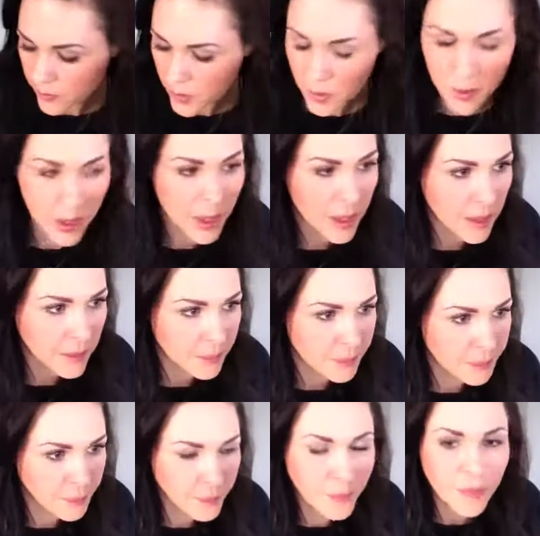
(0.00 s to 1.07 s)
Okay,
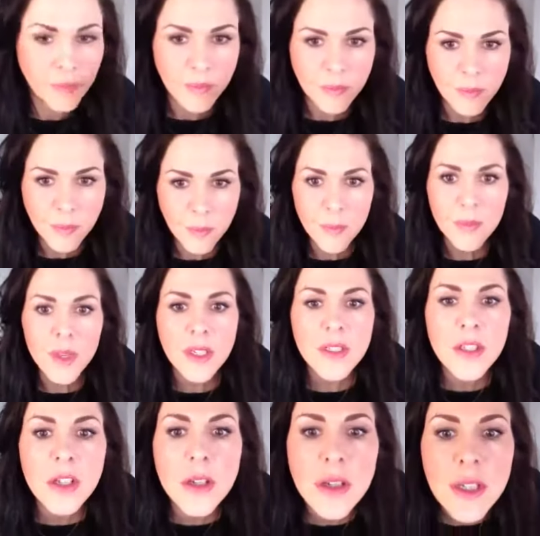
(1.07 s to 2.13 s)

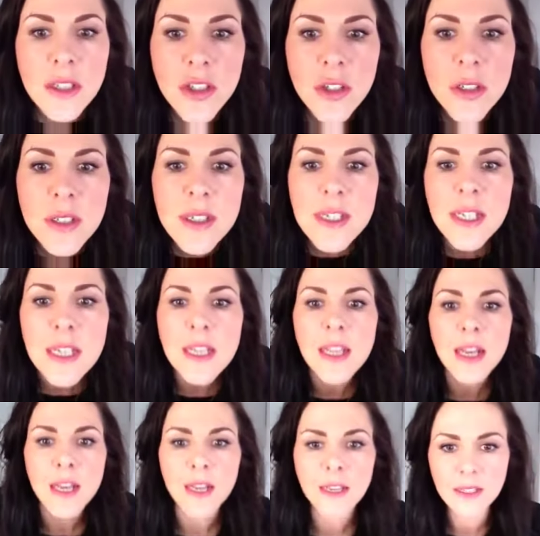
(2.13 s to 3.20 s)
so as you can see
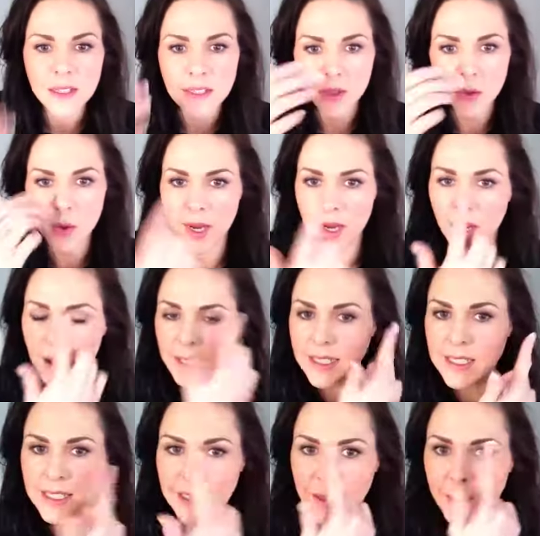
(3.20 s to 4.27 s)
there, it's quite
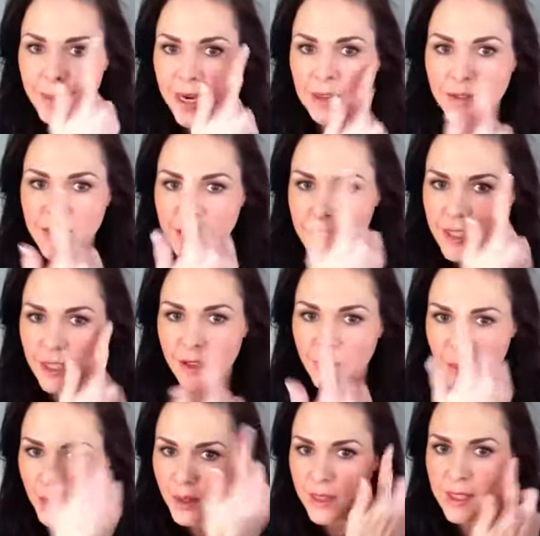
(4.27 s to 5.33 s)
light in comparison to the other
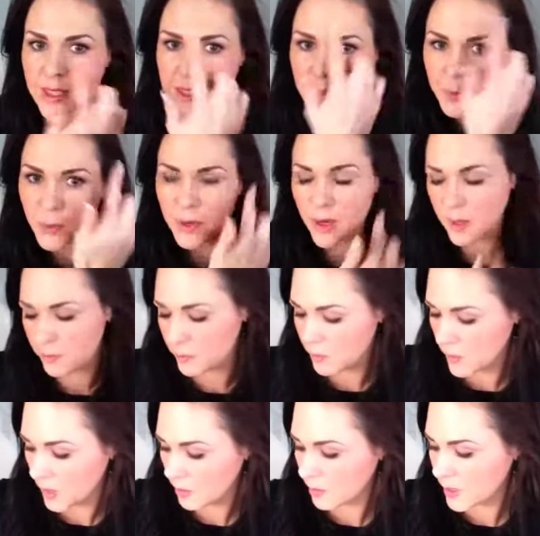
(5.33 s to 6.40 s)
one. This is what I'm
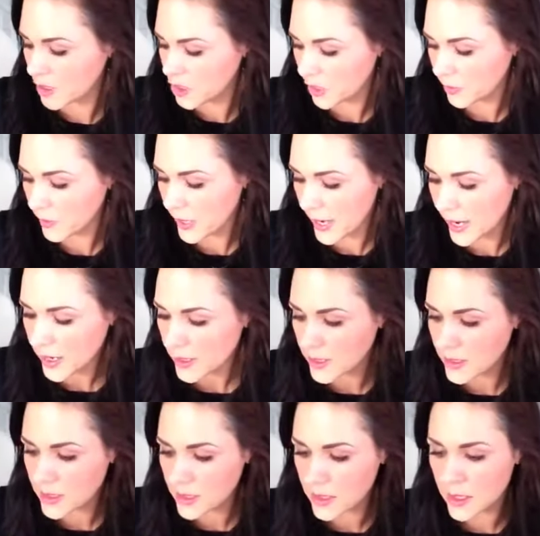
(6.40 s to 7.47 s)
going to show you
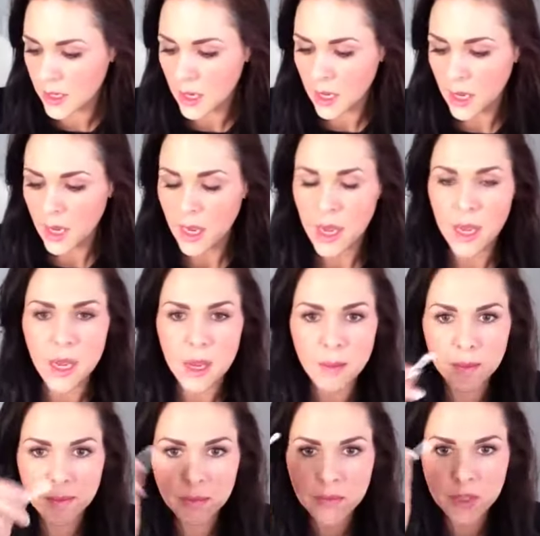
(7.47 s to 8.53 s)
next.
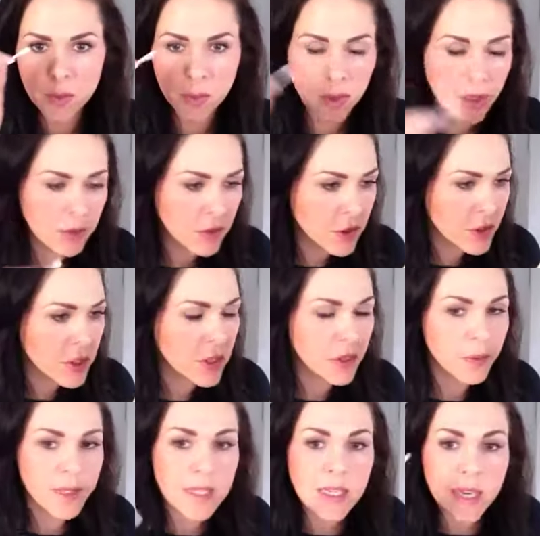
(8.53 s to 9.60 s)
So what I'll just do
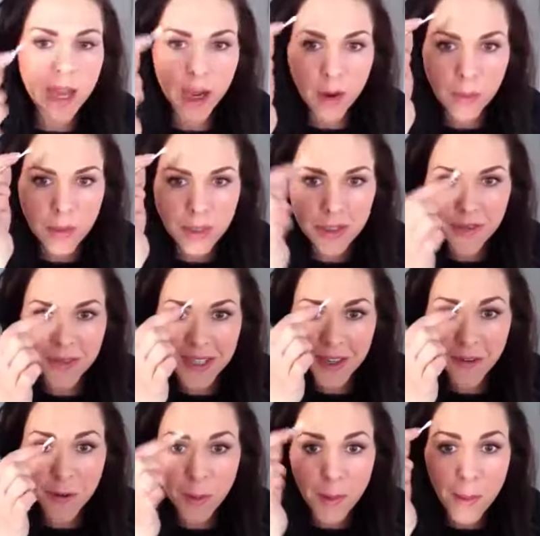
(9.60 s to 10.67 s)
is now, because obviously
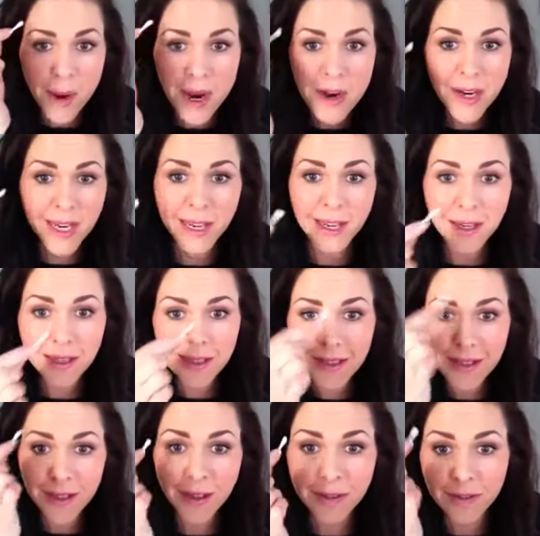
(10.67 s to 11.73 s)
I've got my
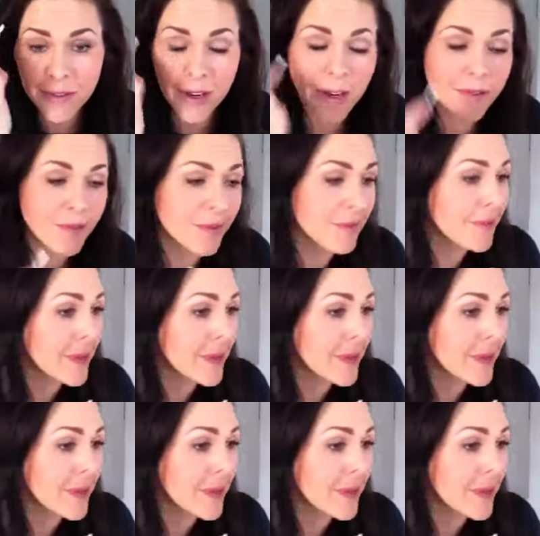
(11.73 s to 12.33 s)
markings and I've